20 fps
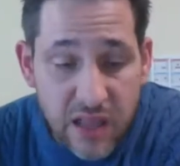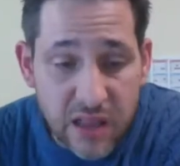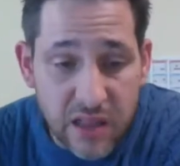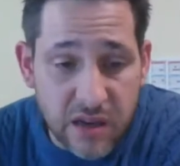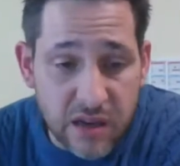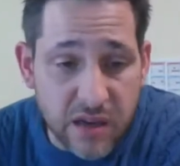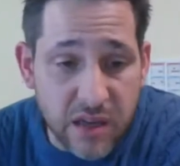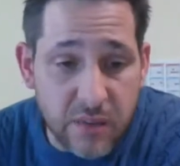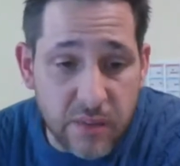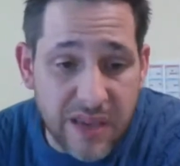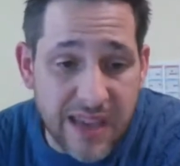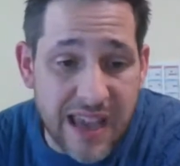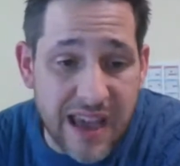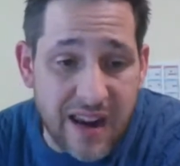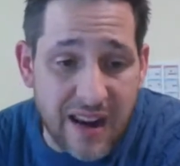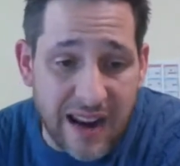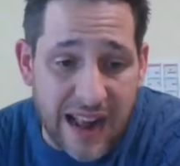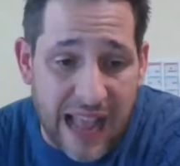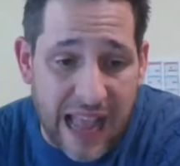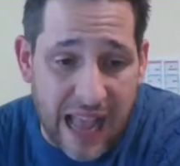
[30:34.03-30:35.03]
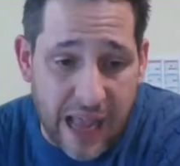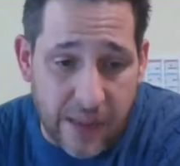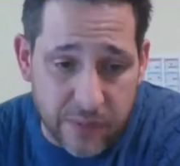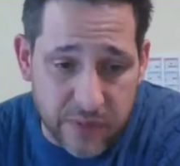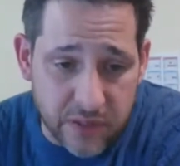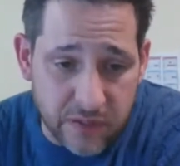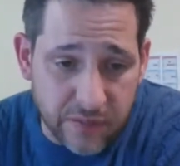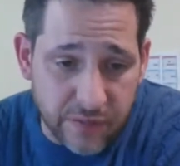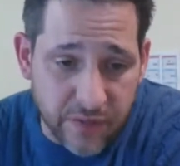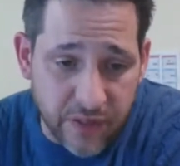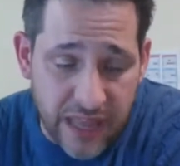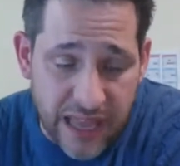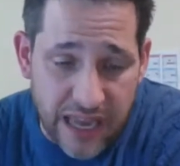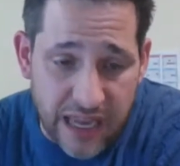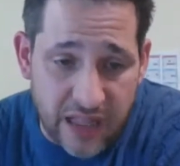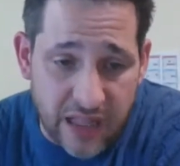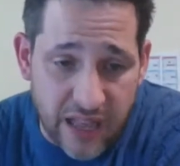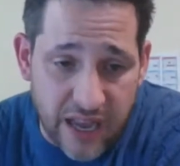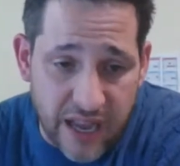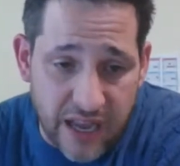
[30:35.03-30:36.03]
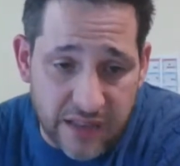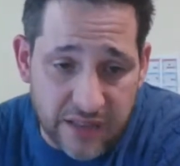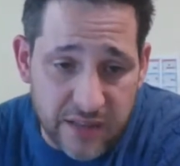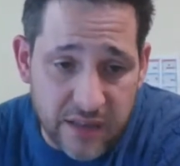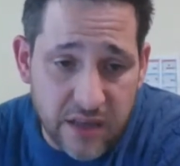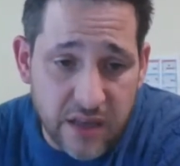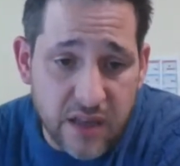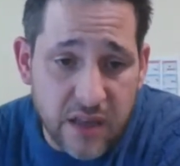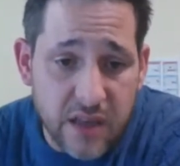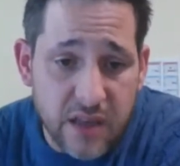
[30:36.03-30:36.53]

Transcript: they're going to be counted absent for that class.